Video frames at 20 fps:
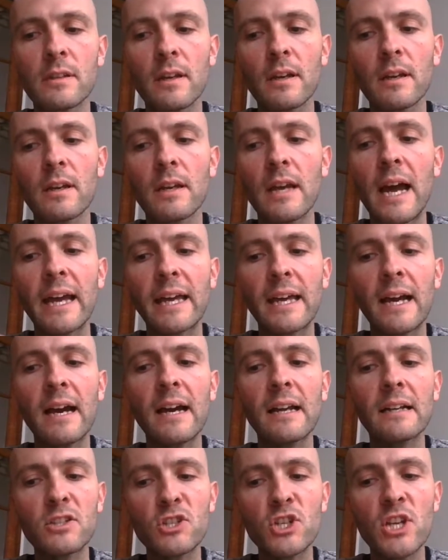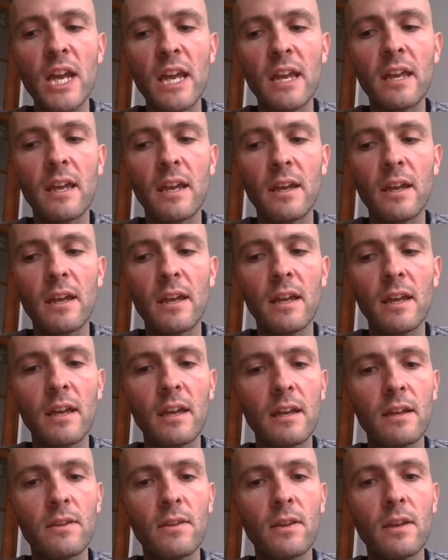because I can't
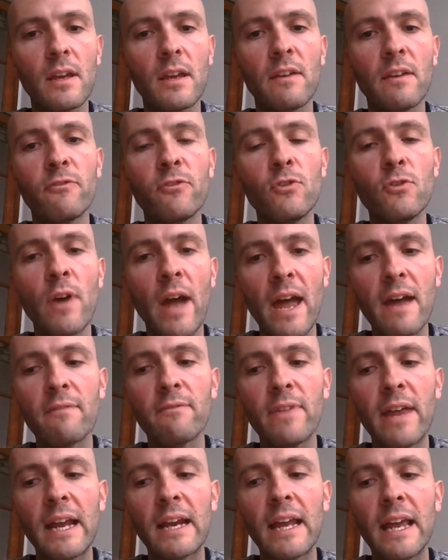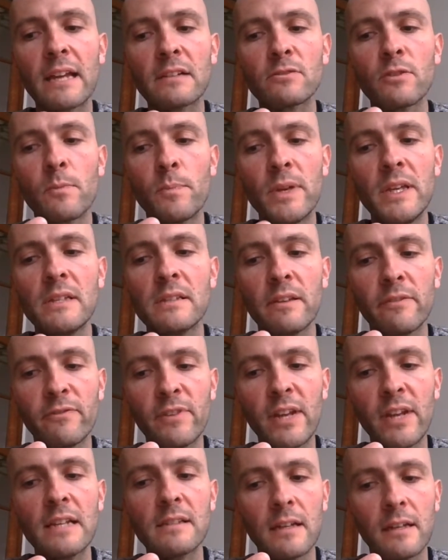check if you have that
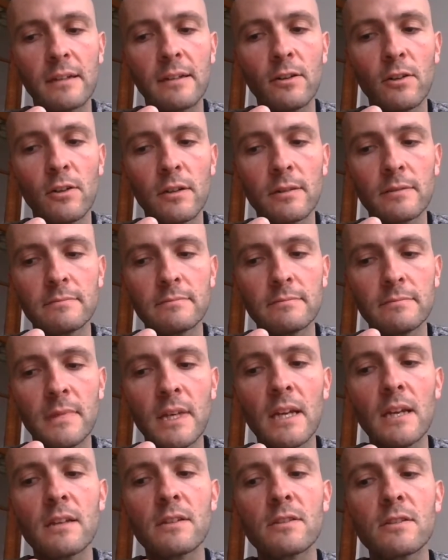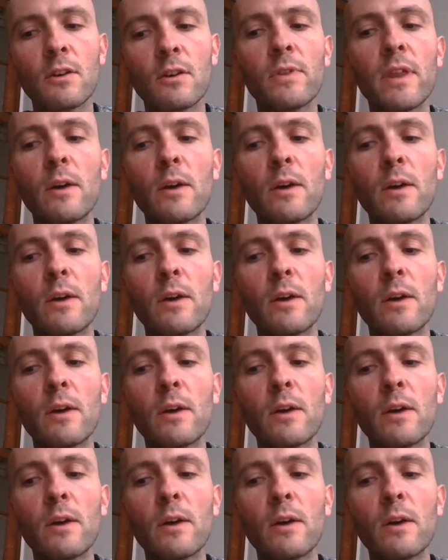extra piece of data or not.